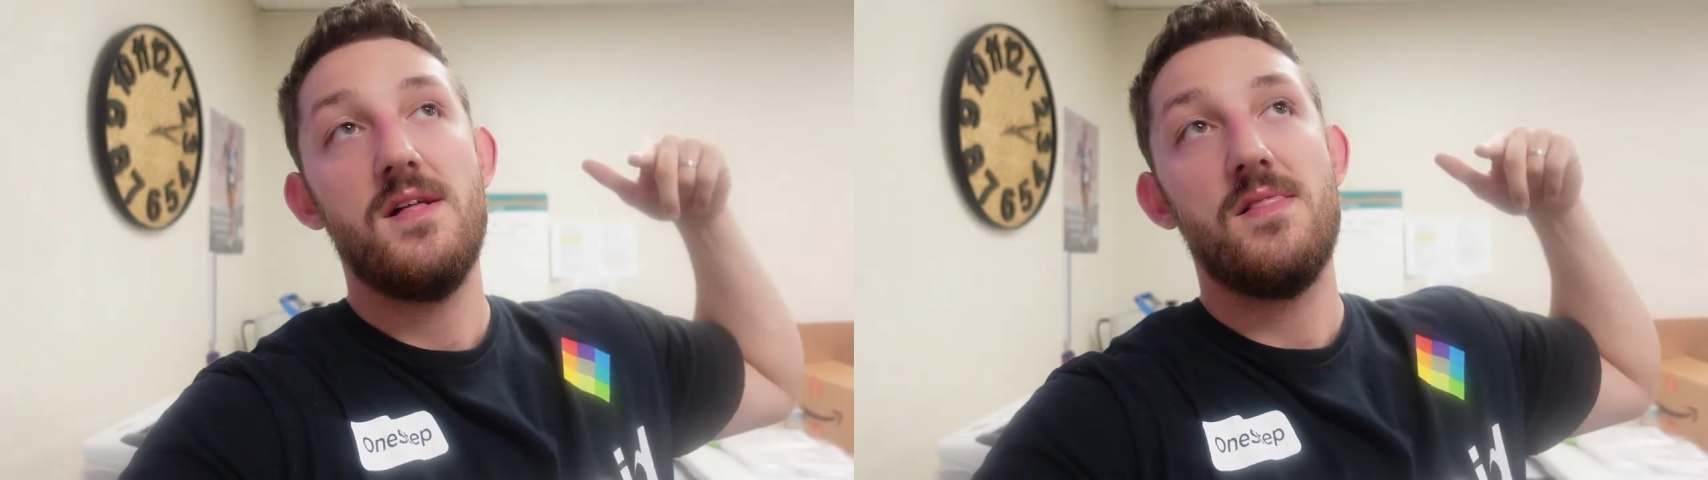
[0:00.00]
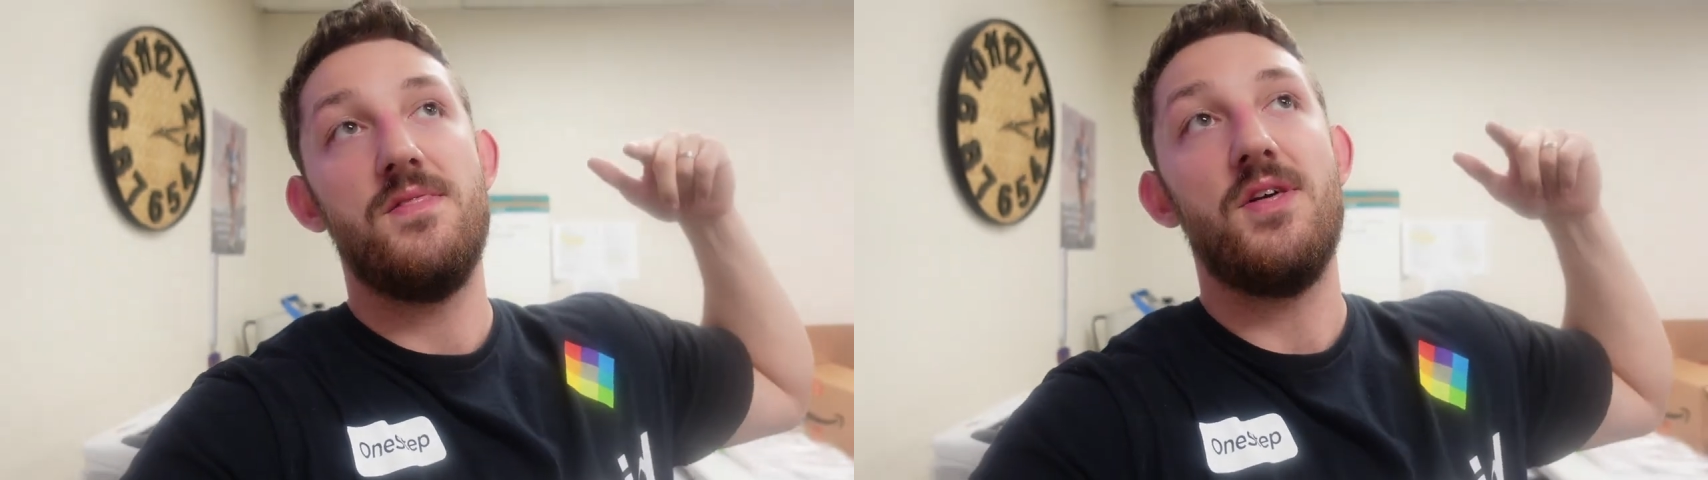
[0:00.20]

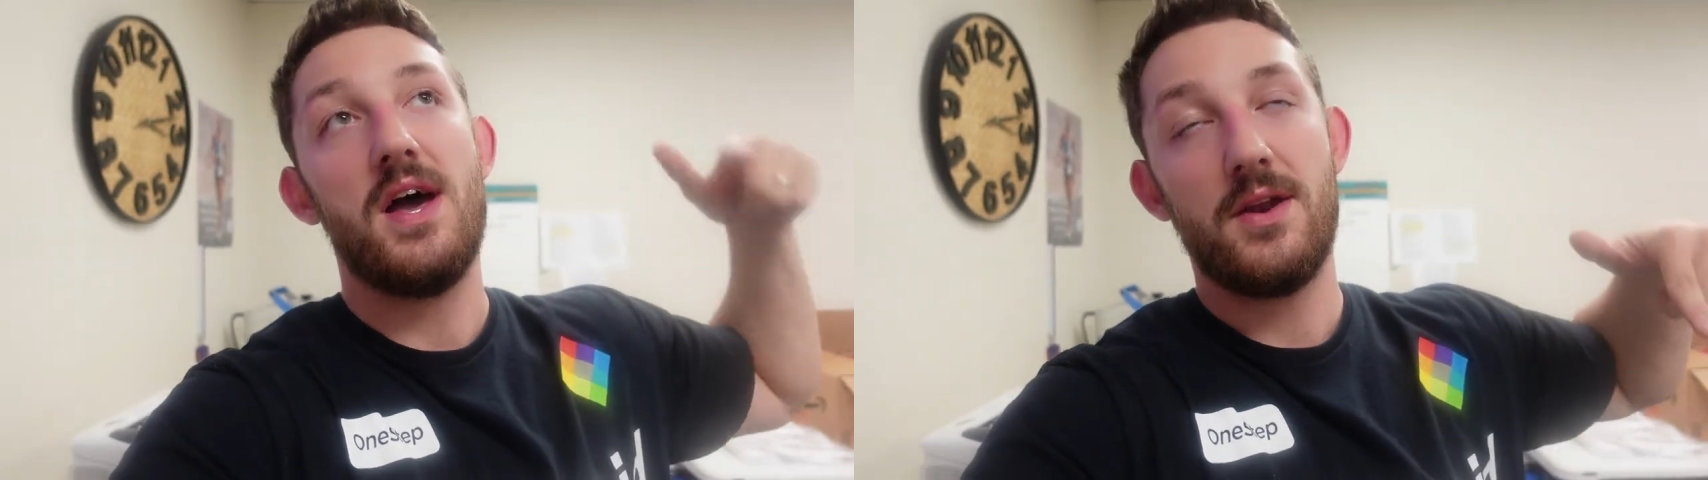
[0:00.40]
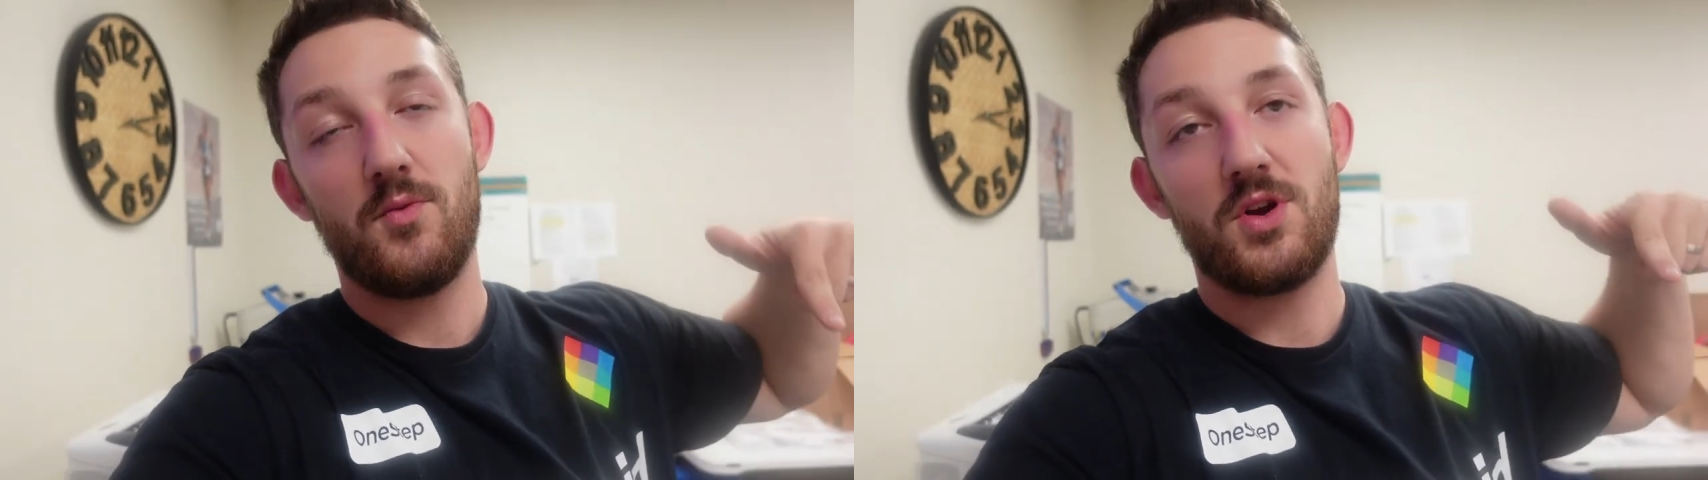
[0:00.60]

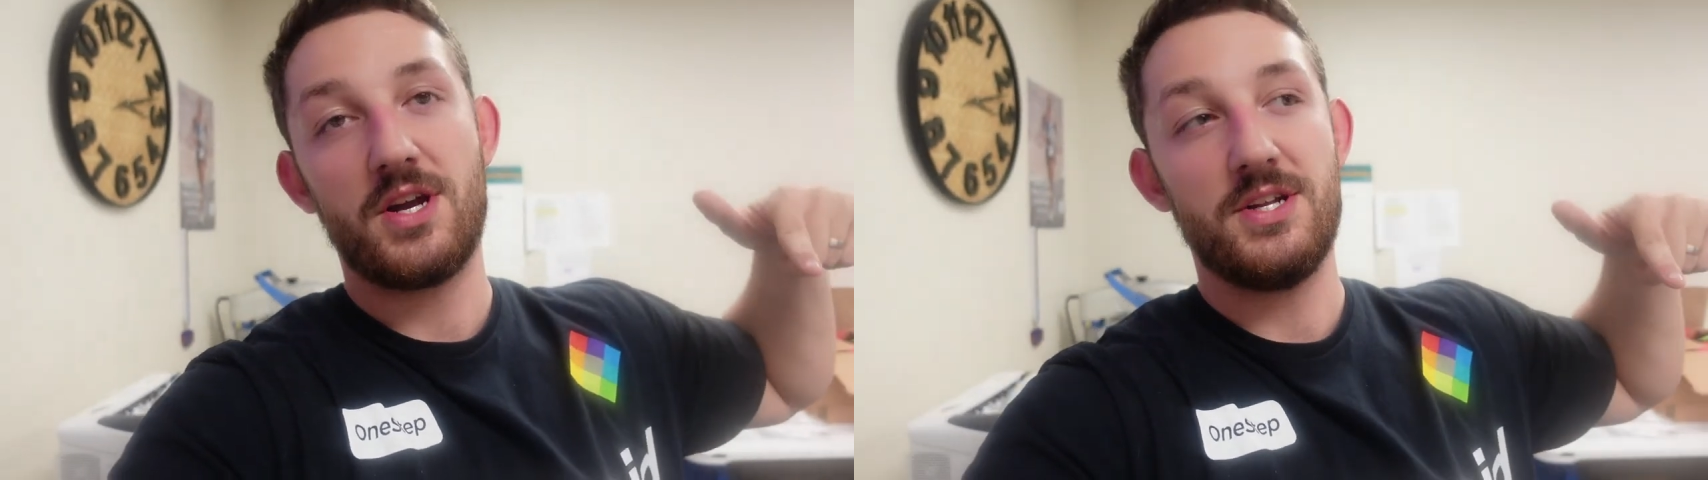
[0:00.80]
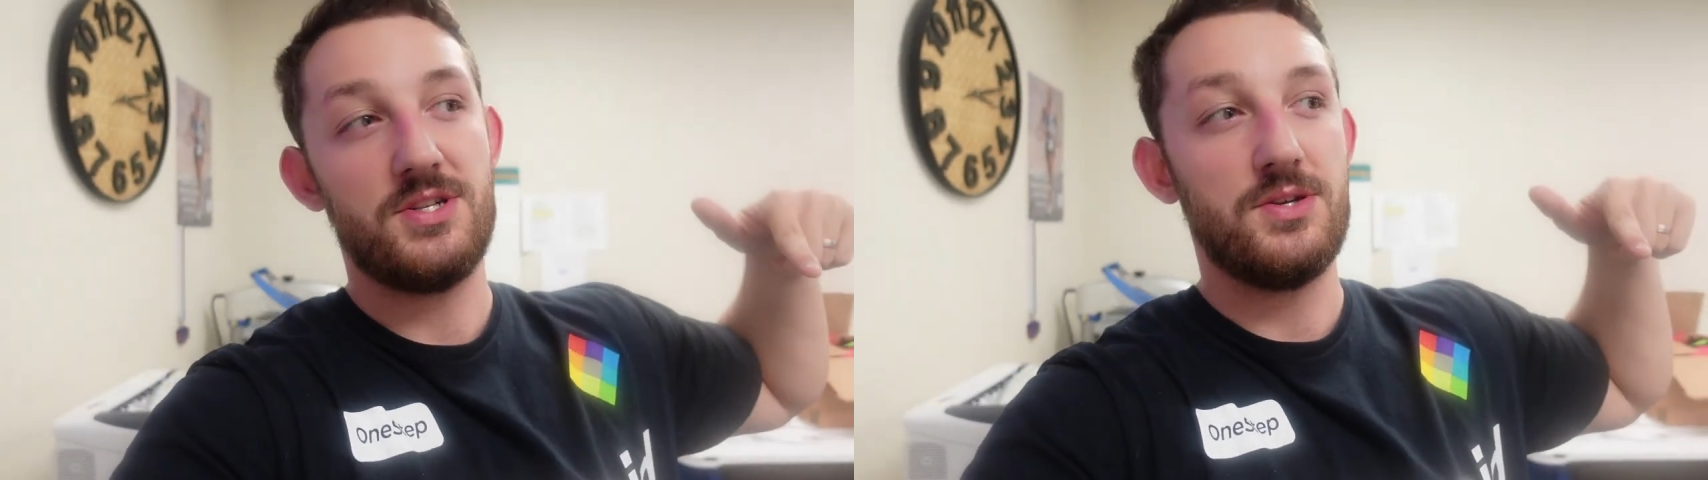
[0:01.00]
Then we're
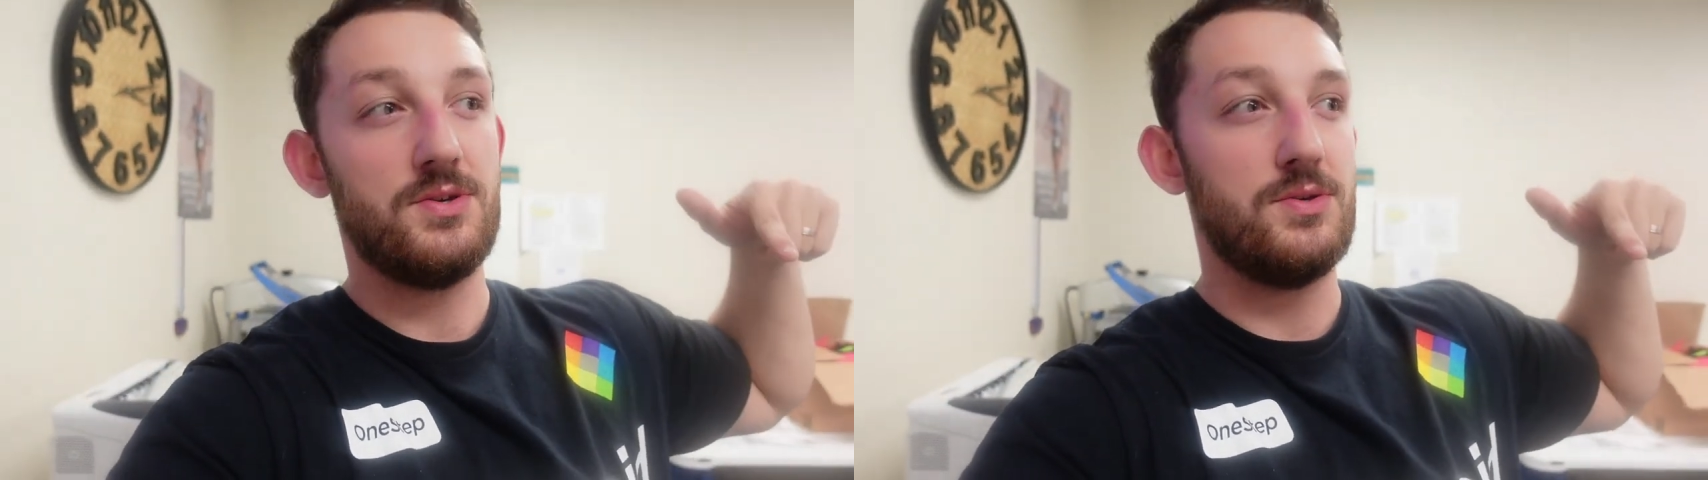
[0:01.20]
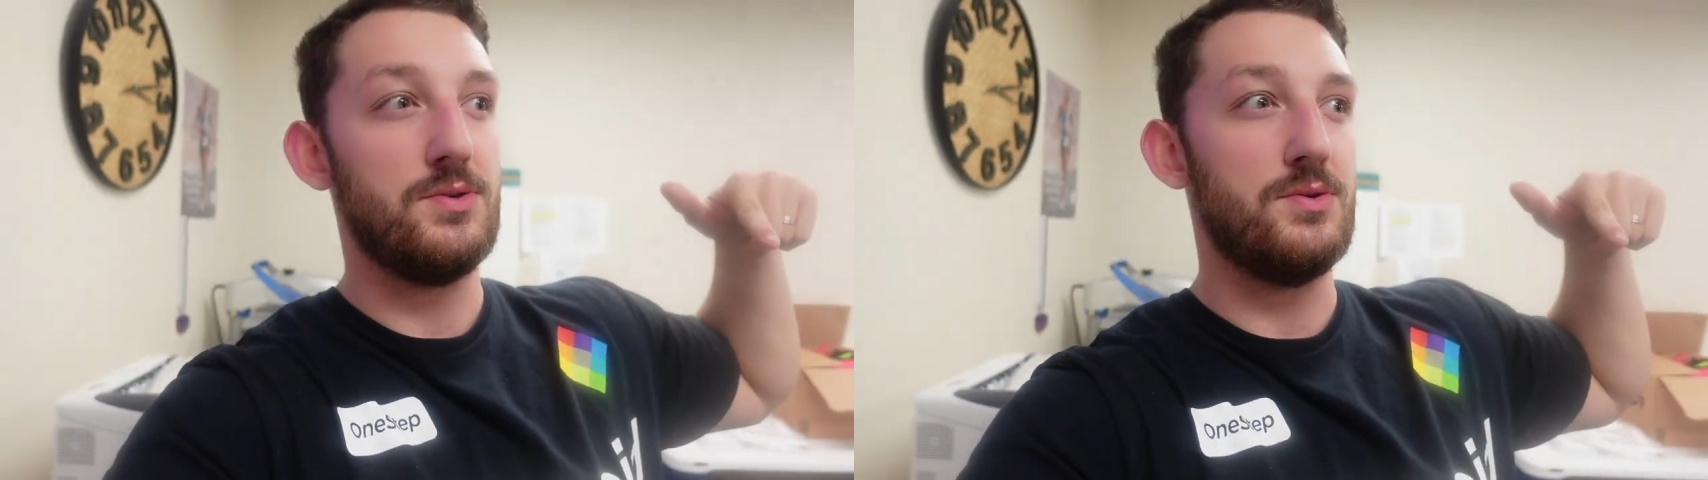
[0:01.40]
going to
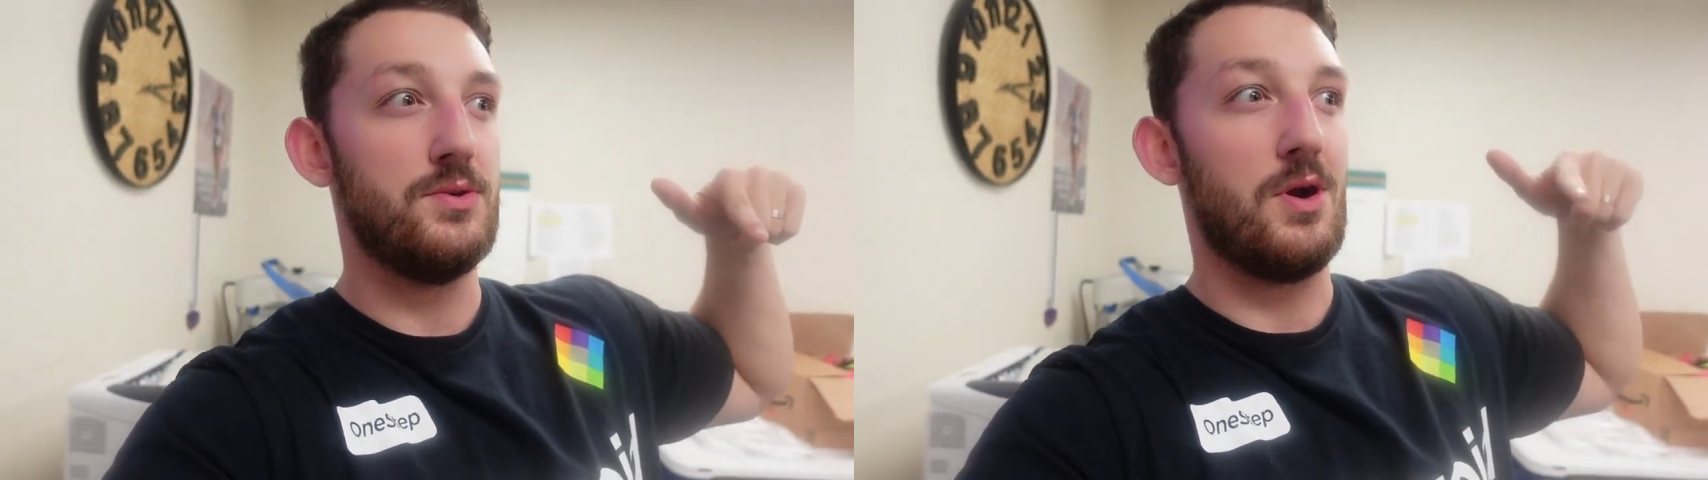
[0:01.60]
do